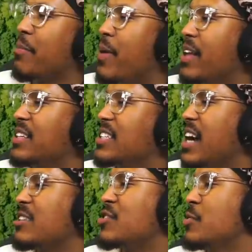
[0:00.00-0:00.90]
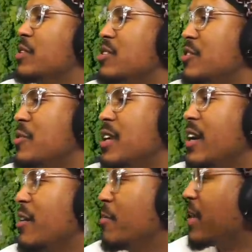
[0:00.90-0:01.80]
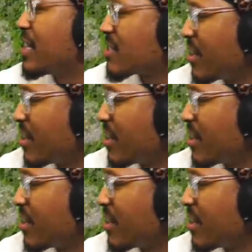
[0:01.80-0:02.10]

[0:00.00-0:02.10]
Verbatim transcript: apologize to a studio, but it's all